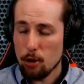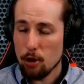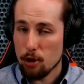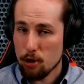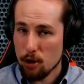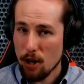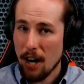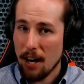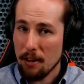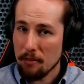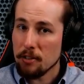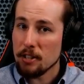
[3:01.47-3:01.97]
to
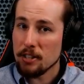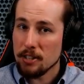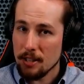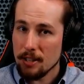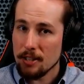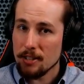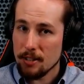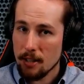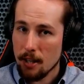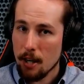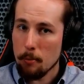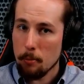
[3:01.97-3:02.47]
drive because it
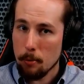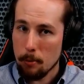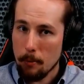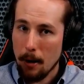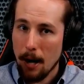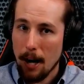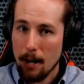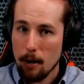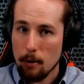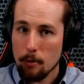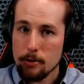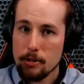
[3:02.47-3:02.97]
is a couple
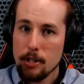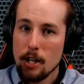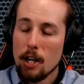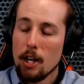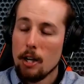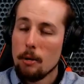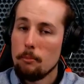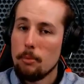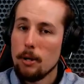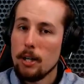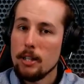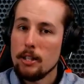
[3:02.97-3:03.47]
miles,
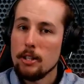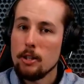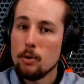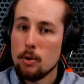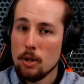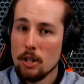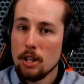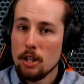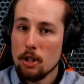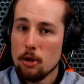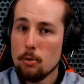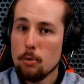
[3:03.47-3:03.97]
but you
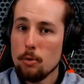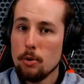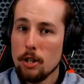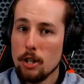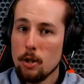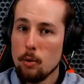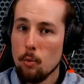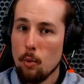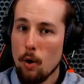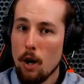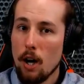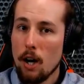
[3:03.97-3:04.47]
can literally
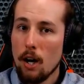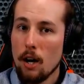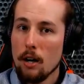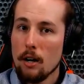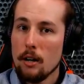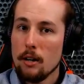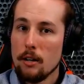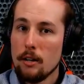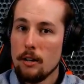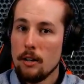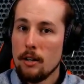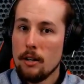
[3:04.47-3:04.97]
walk
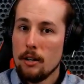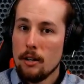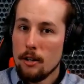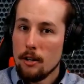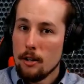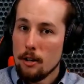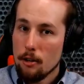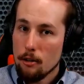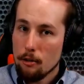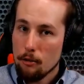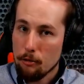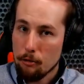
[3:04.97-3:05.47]

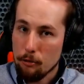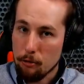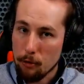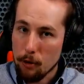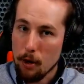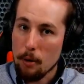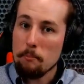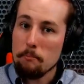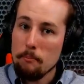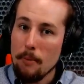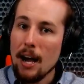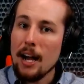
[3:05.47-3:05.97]

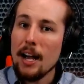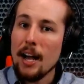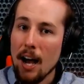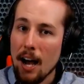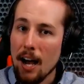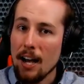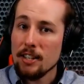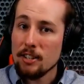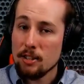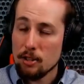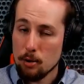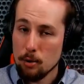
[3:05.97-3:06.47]
from my
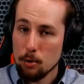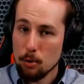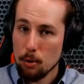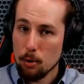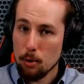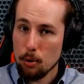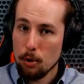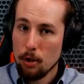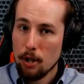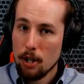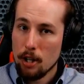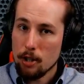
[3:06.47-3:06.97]
high
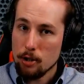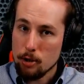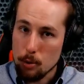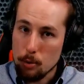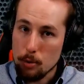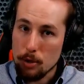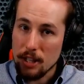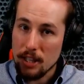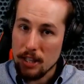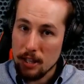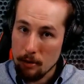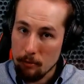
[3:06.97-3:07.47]
school to
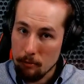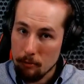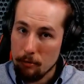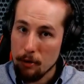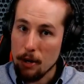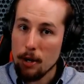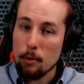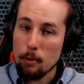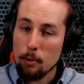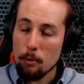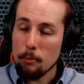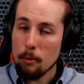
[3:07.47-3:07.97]
the
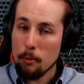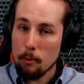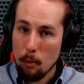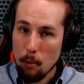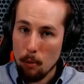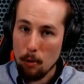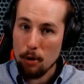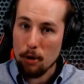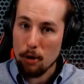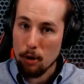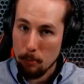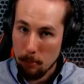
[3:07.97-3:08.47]
Confederate
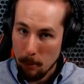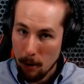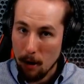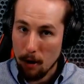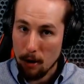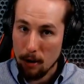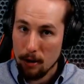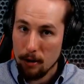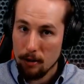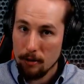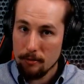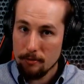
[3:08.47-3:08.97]
Memorial
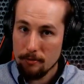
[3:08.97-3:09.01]
Park.